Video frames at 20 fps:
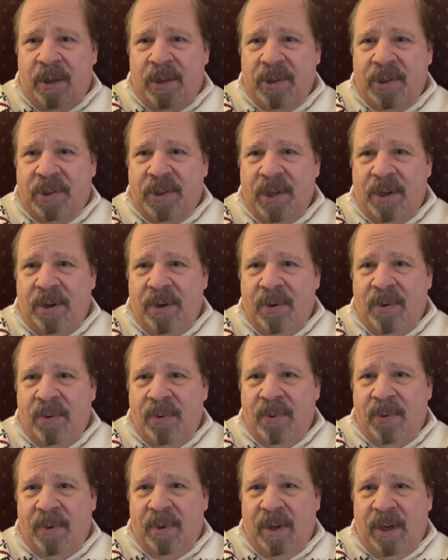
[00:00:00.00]

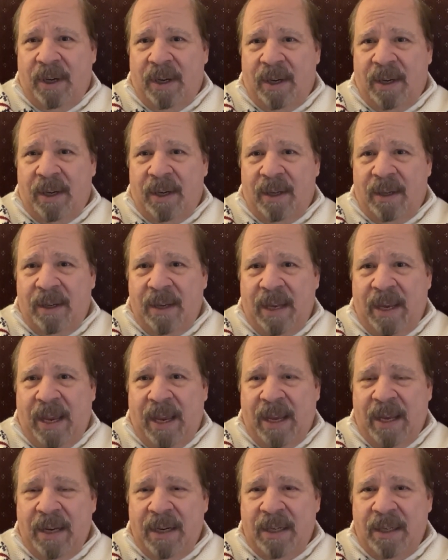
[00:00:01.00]
So
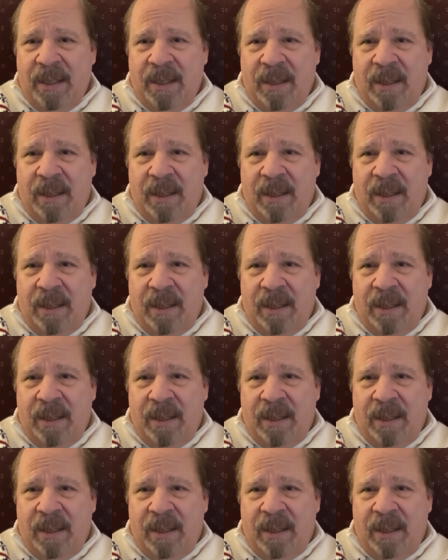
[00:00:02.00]
at